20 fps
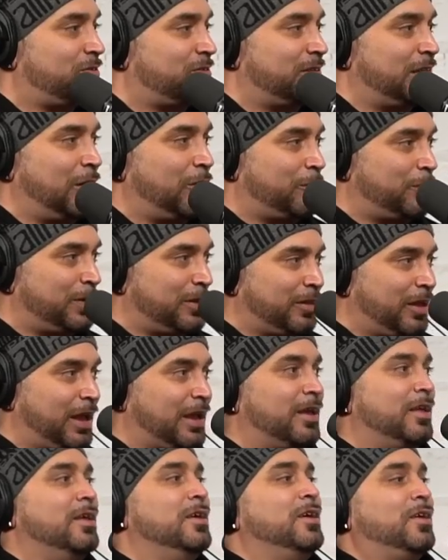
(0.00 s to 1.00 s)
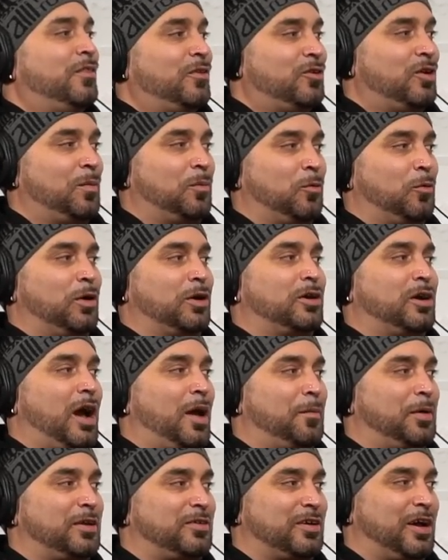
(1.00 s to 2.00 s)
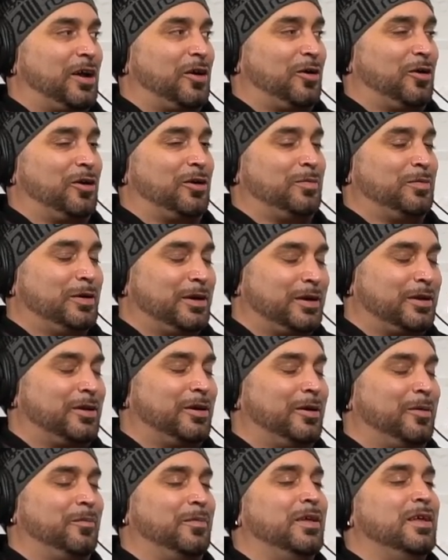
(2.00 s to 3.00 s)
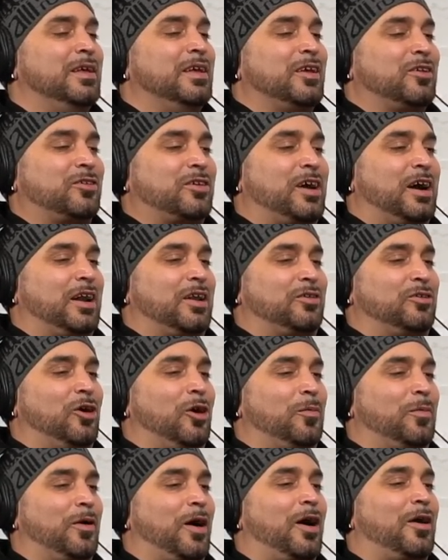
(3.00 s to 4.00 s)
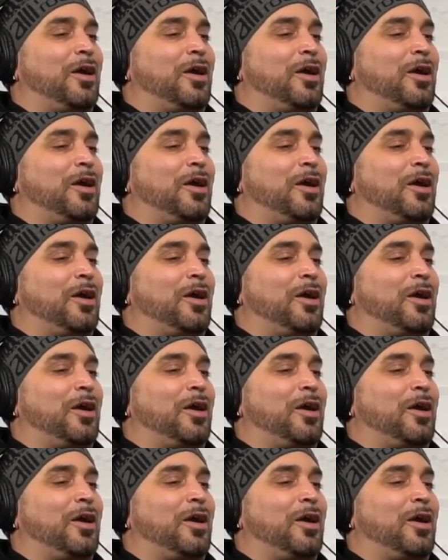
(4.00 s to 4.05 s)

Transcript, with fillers: That would be like the #1 comment I heard. But it's kind of dope.